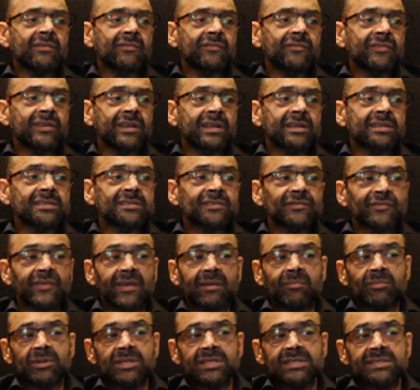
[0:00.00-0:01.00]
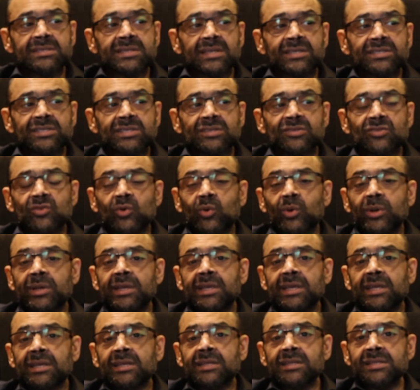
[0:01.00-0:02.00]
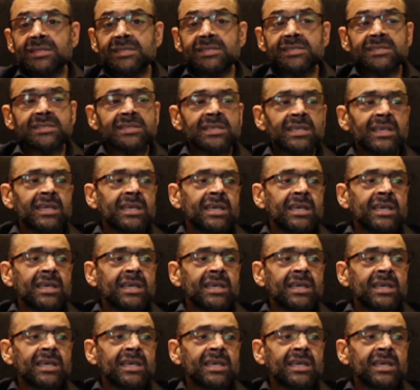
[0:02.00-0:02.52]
fragrance families such as orientals,